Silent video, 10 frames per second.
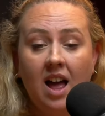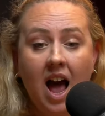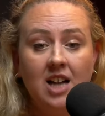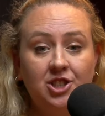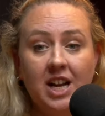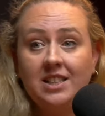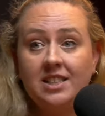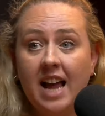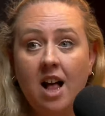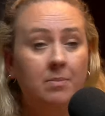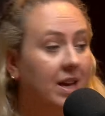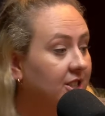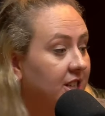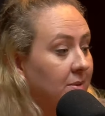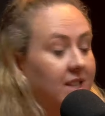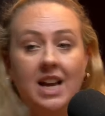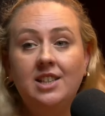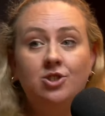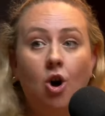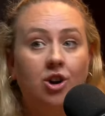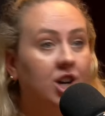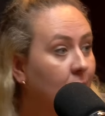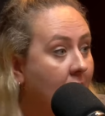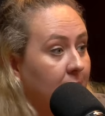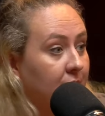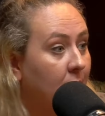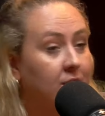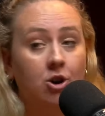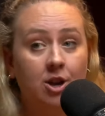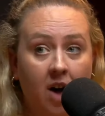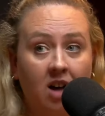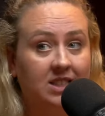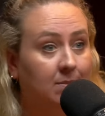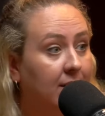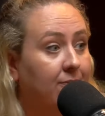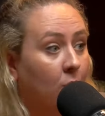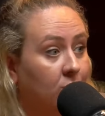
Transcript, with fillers: And she had to tell me. She was like, "He's not going to go out with you. I know you've asked him like He's four